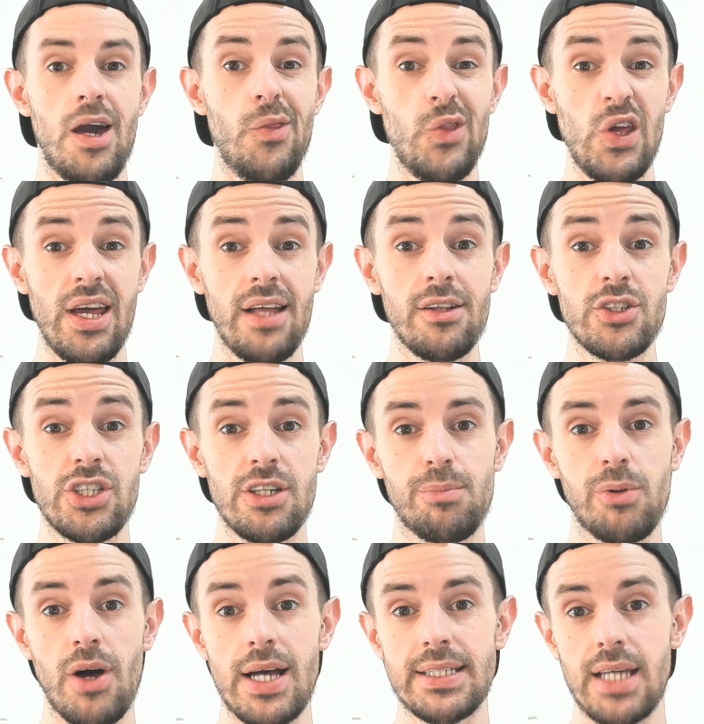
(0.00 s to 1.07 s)
And the analogy
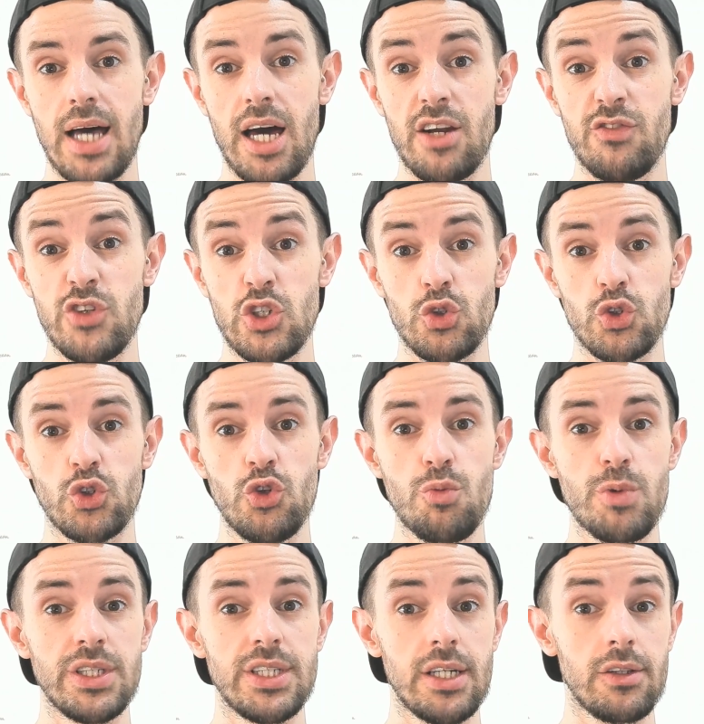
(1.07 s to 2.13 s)
applies to artificial
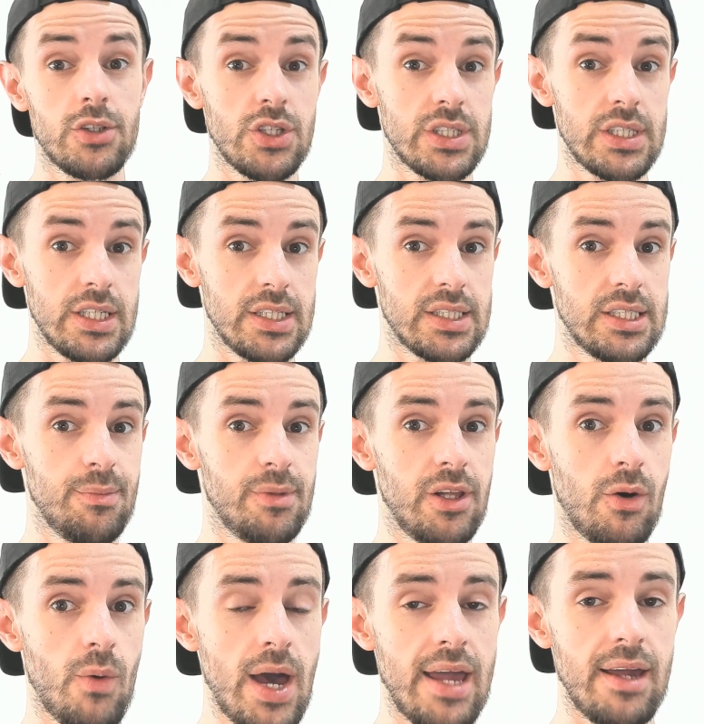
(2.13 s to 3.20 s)
superintelligence in a similar
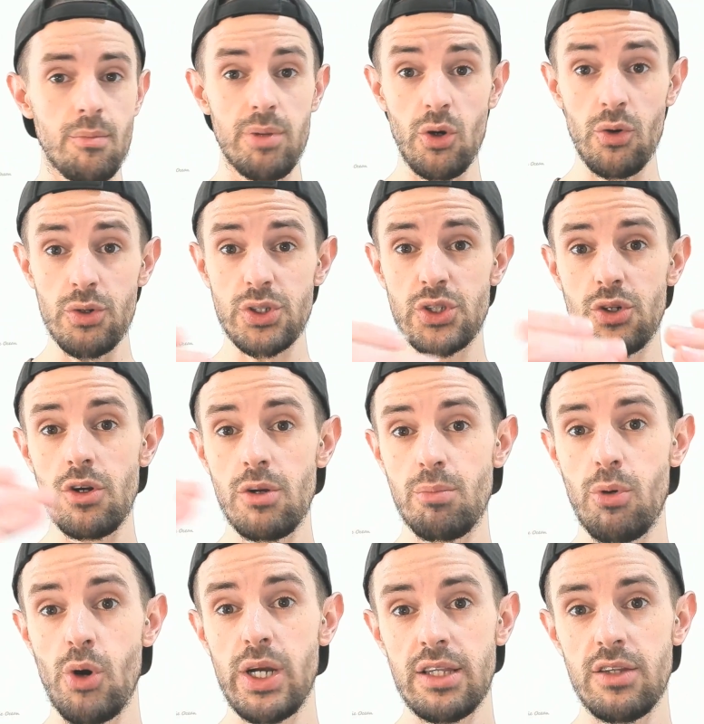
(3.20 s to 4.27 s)
way. Beyond a certain
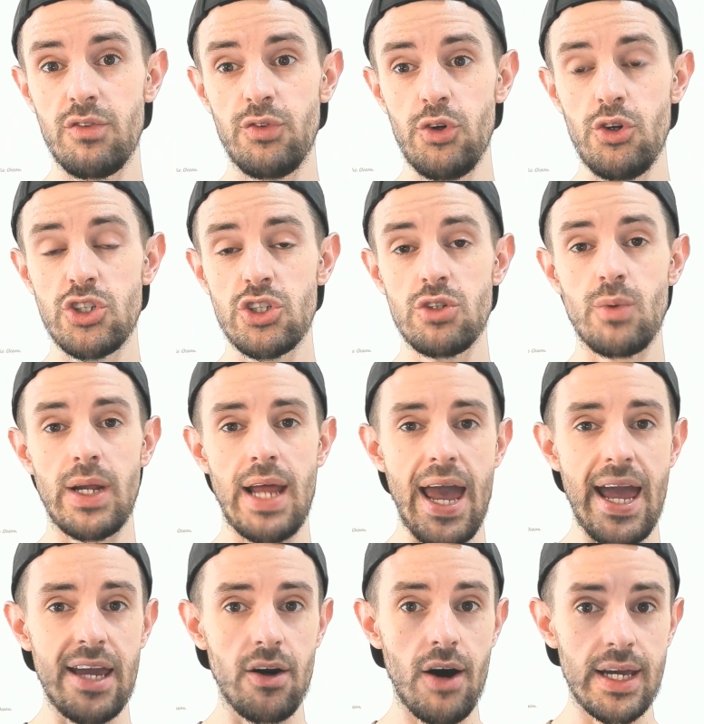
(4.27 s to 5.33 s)
point in the future when
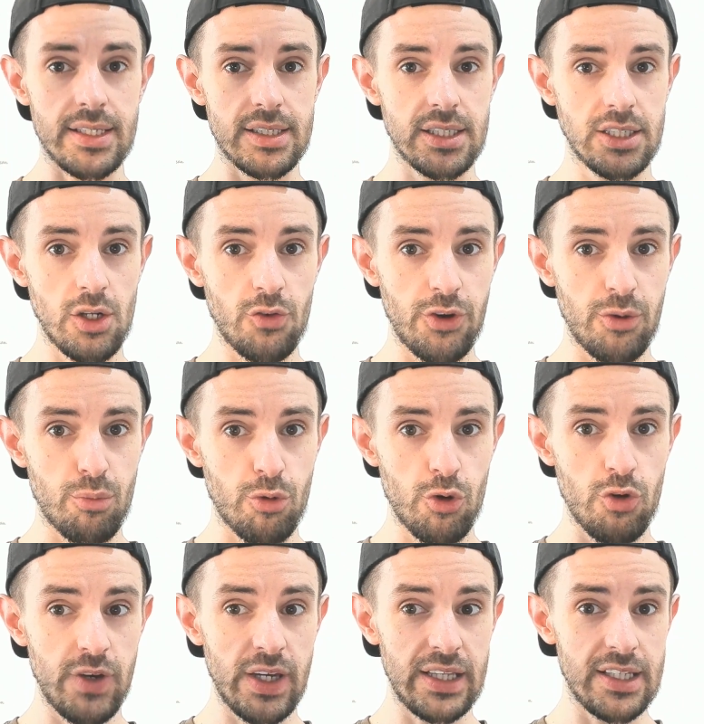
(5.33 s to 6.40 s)
AI is
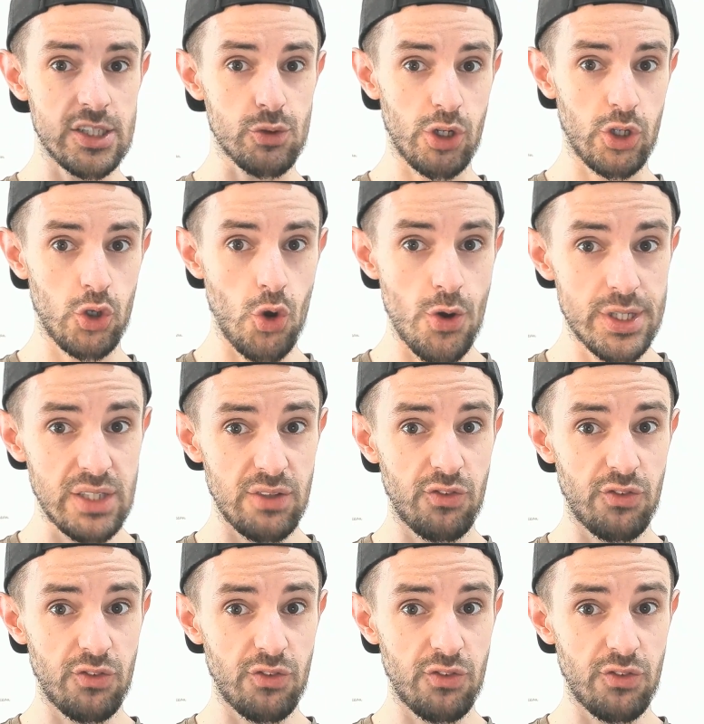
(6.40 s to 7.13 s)
self-improving in this recursive